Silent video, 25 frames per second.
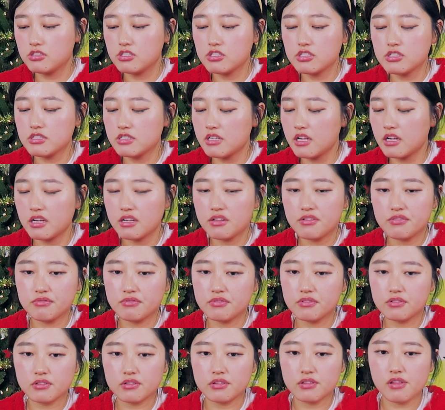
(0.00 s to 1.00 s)
Just like
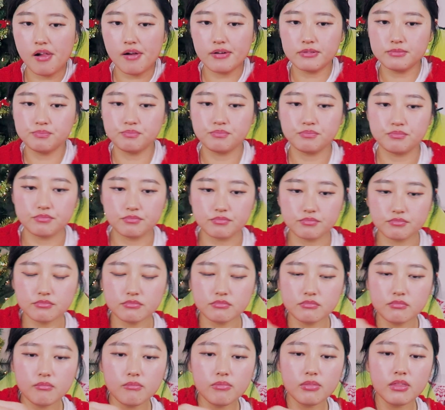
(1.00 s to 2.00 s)
I
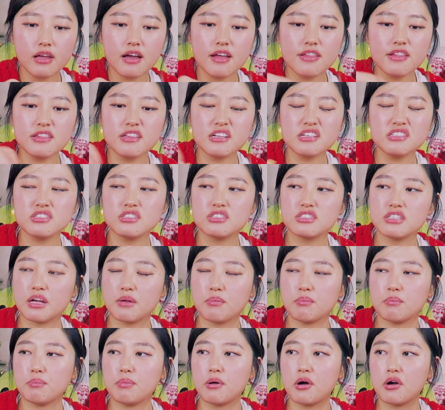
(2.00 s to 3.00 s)
think that's just
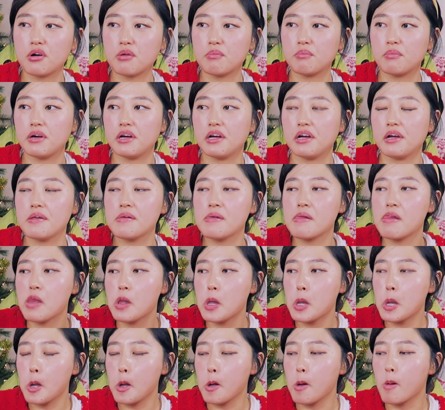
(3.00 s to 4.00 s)
like part of my
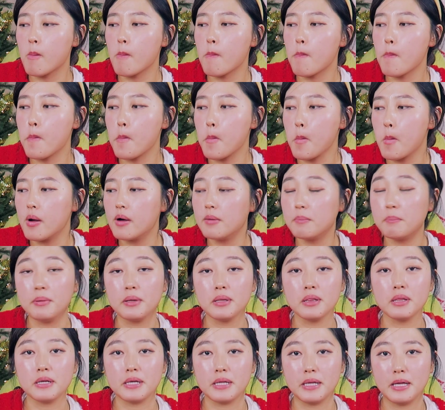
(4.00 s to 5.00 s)

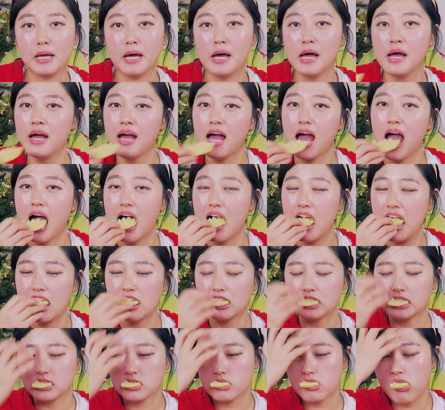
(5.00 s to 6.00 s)
ability.
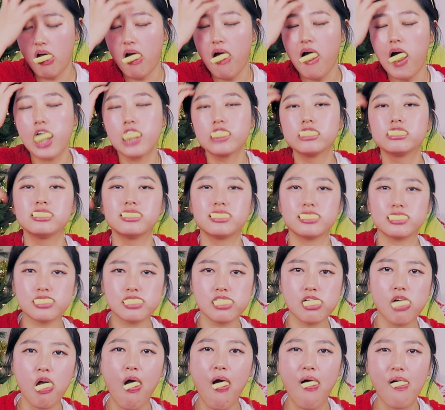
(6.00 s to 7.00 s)
Just
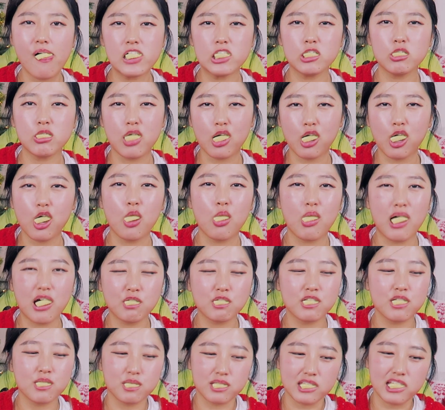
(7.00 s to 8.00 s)
to walk
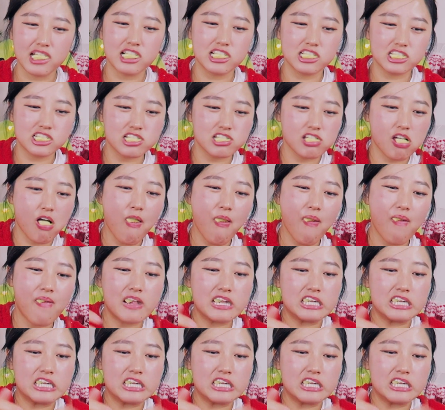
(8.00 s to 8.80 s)
away from things, you know?